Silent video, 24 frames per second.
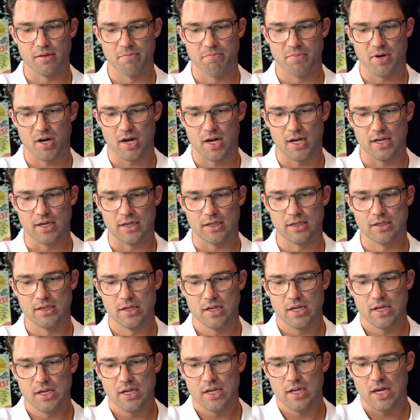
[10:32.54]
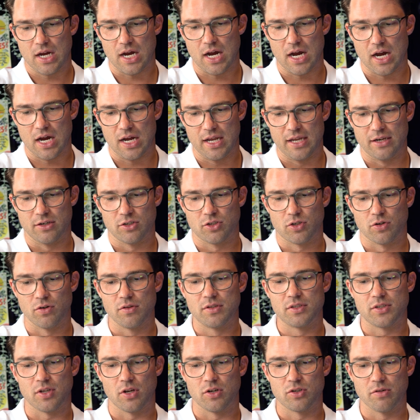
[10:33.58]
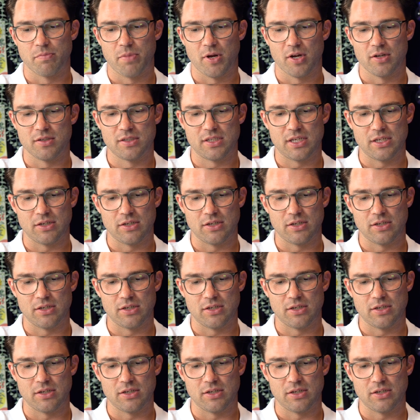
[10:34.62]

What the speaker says: a buyer. In a Truth Social post,